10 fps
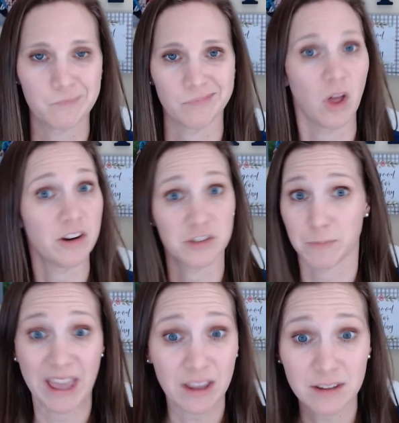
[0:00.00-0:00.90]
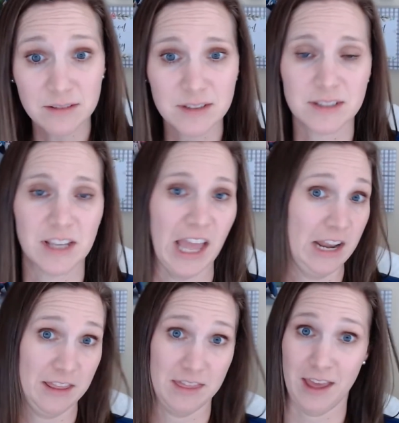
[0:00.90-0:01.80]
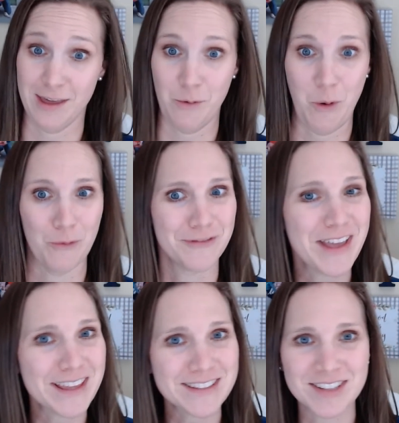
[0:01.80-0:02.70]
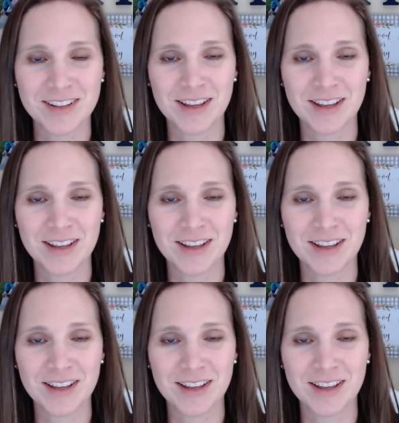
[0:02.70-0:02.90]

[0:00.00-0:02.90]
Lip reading: Large pans? Anything that won't fit?